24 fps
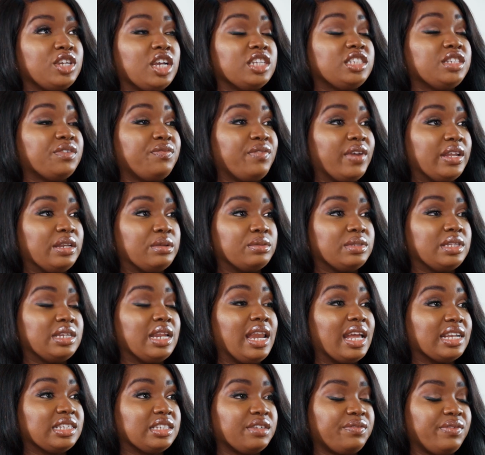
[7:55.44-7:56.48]
church event. It was in a
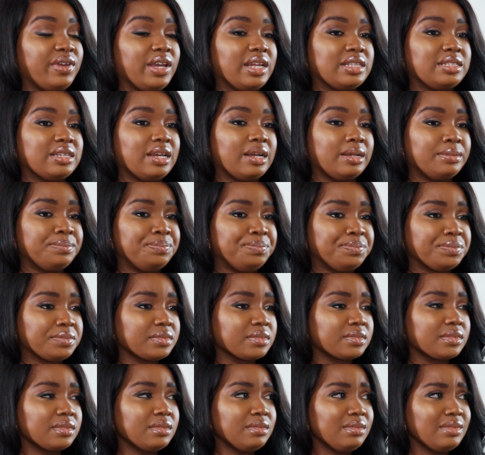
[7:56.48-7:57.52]
lecture theatre.
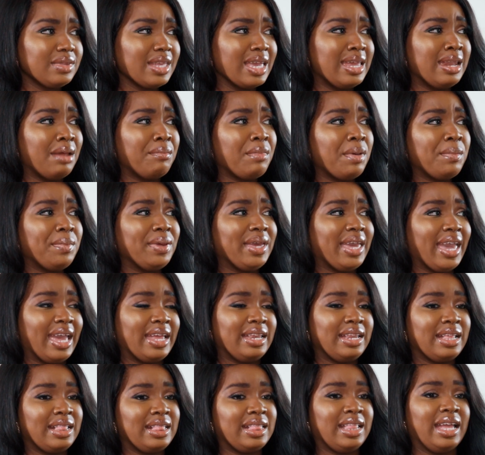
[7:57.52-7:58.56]
And I remember
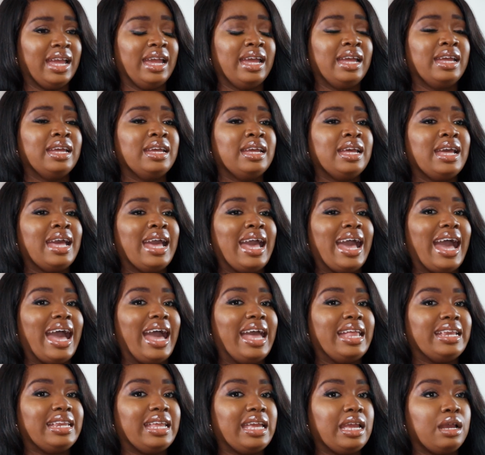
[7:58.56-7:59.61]
getting in there,
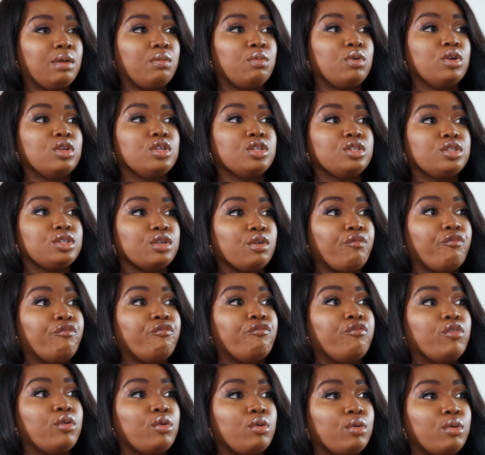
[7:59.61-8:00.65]
and it was
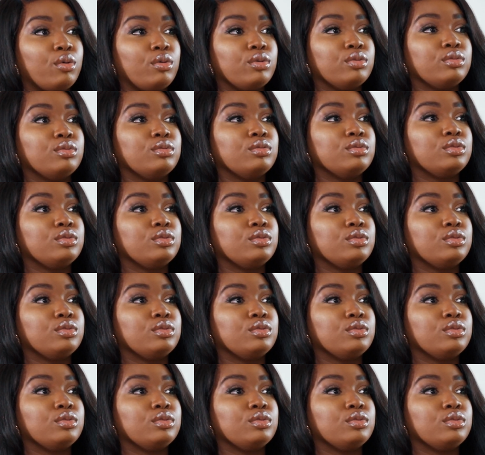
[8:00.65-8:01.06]
full